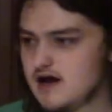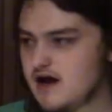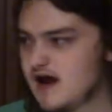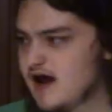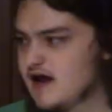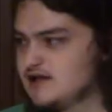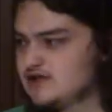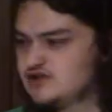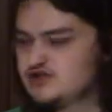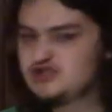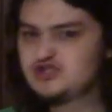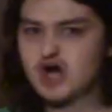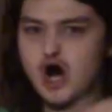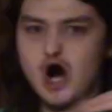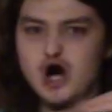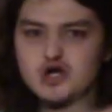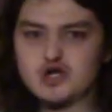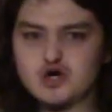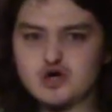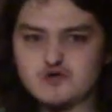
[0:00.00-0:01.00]
And
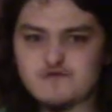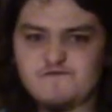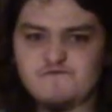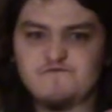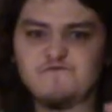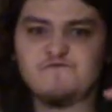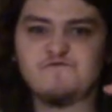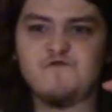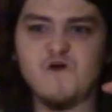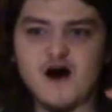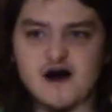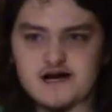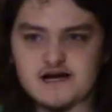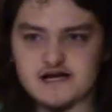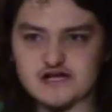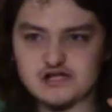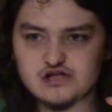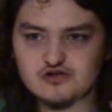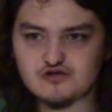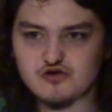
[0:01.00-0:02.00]
Donald
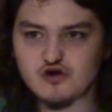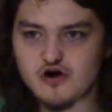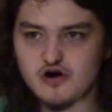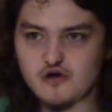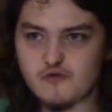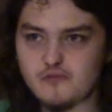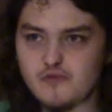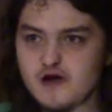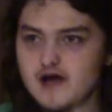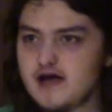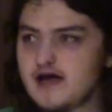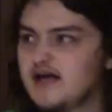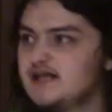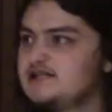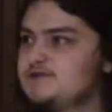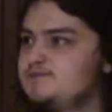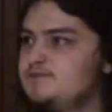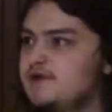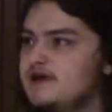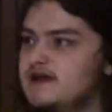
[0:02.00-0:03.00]
fucking Trump,
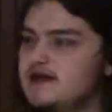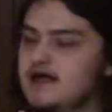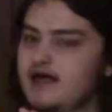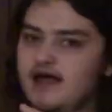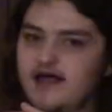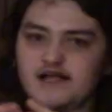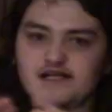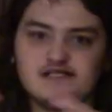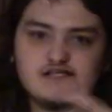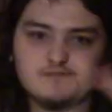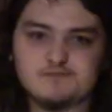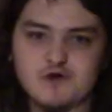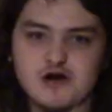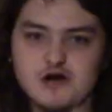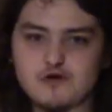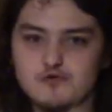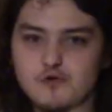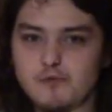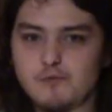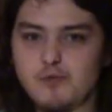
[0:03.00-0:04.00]
it's
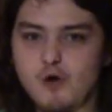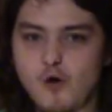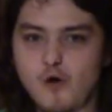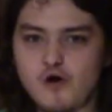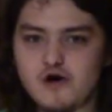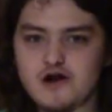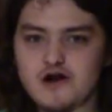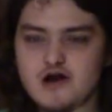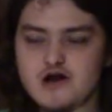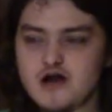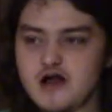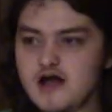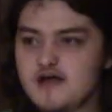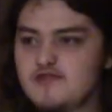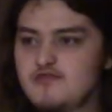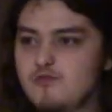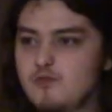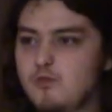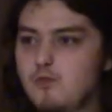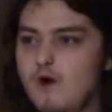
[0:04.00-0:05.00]
been reported,
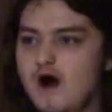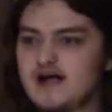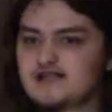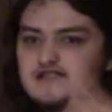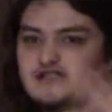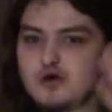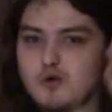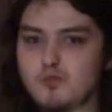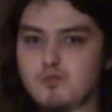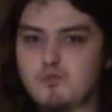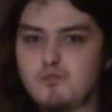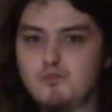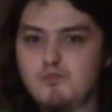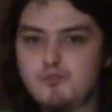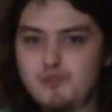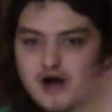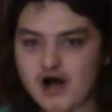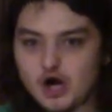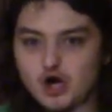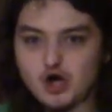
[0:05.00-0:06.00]
wants to
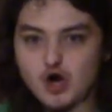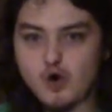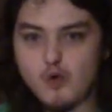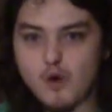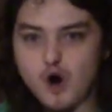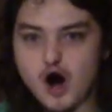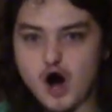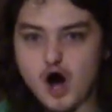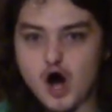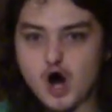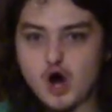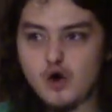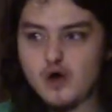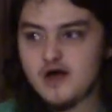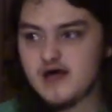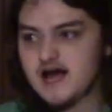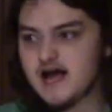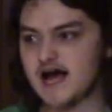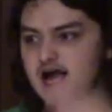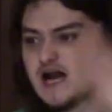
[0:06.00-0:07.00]
build a wall
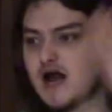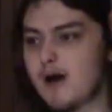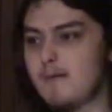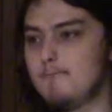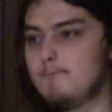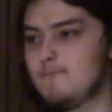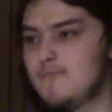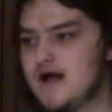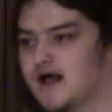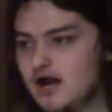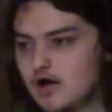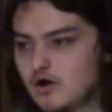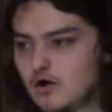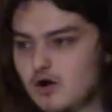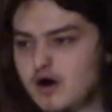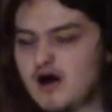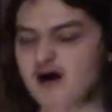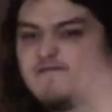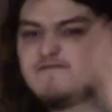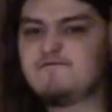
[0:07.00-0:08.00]
in the middle
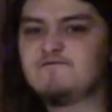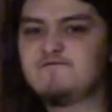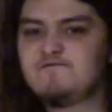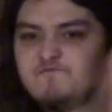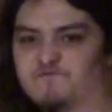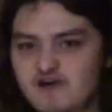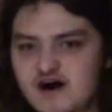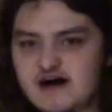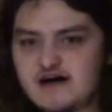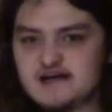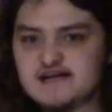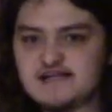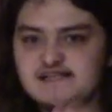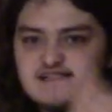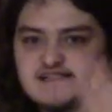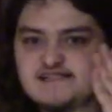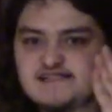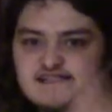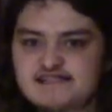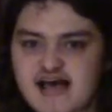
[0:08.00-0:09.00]
of fucking
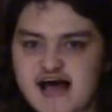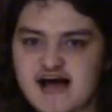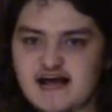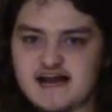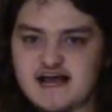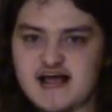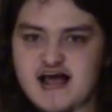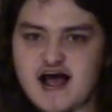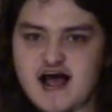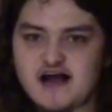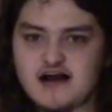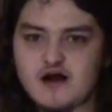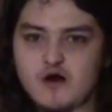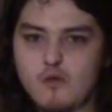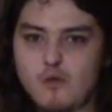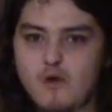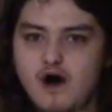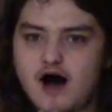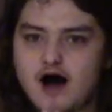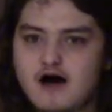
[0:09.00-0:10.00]
Santa Ana
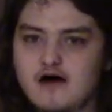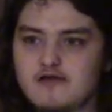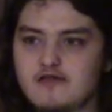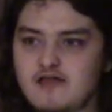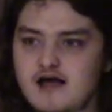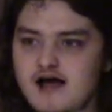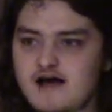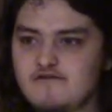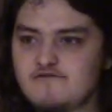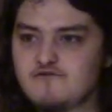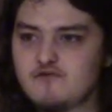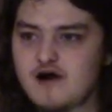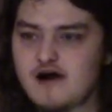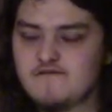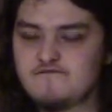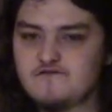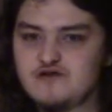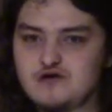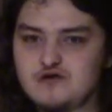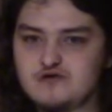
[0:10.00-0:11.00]
Wildlife
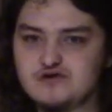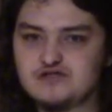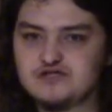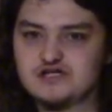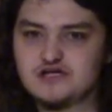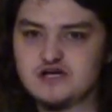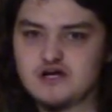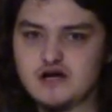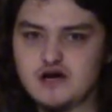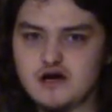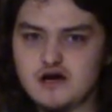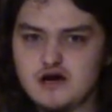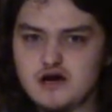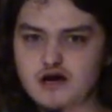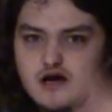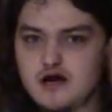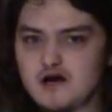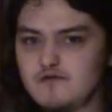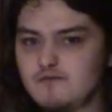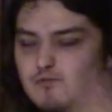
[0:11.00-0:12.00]
Refuge,
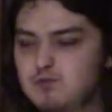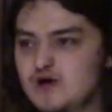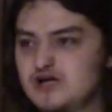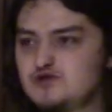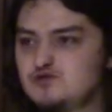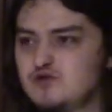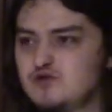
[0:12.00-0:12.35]
which